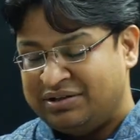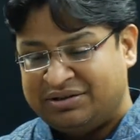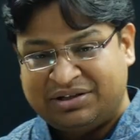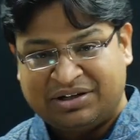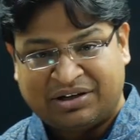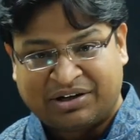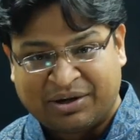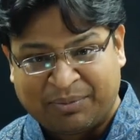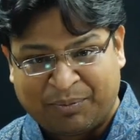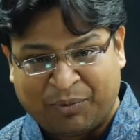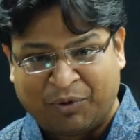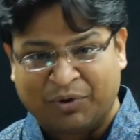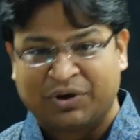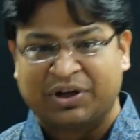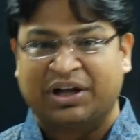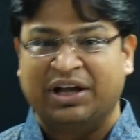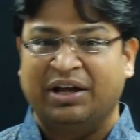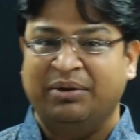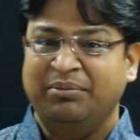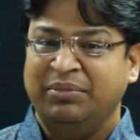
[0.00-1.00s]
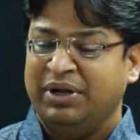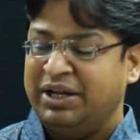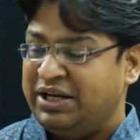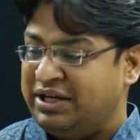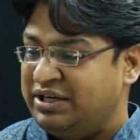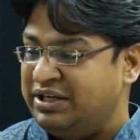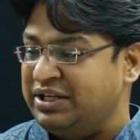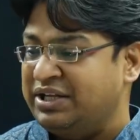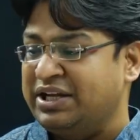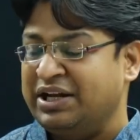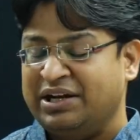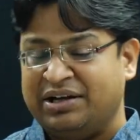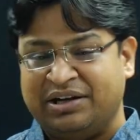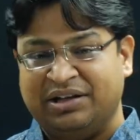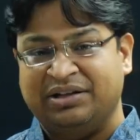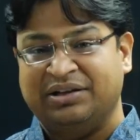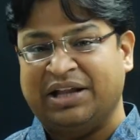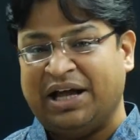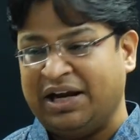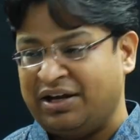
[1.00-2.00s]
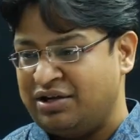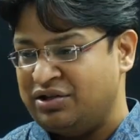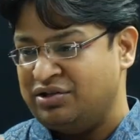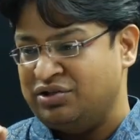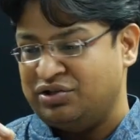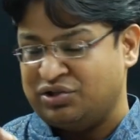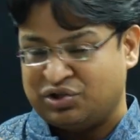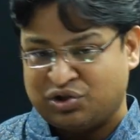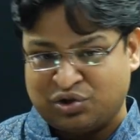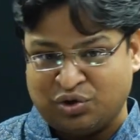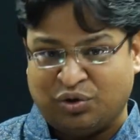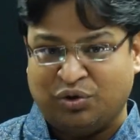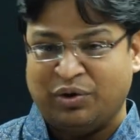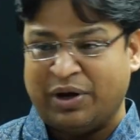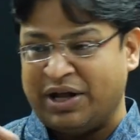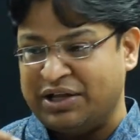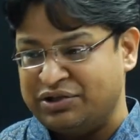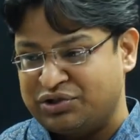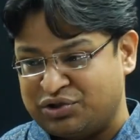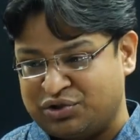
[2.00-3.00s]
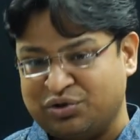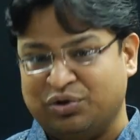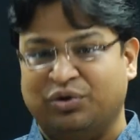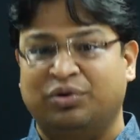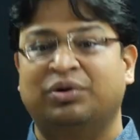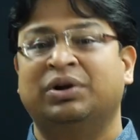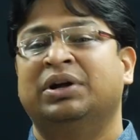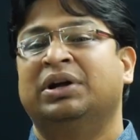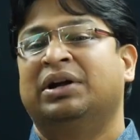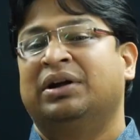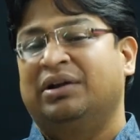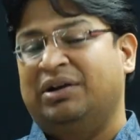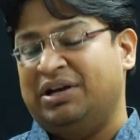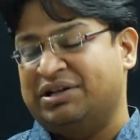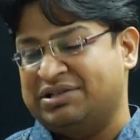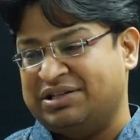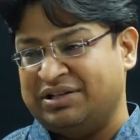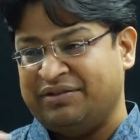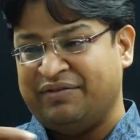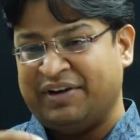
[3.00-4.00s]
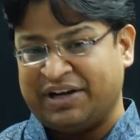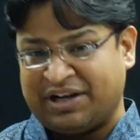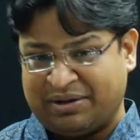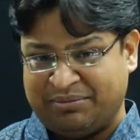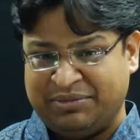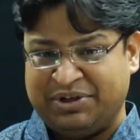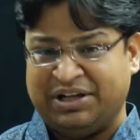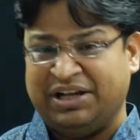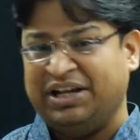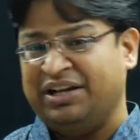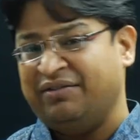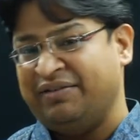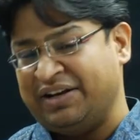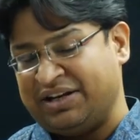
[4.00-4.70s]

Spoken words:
The report came indicating that so and so, let's say vitamin A,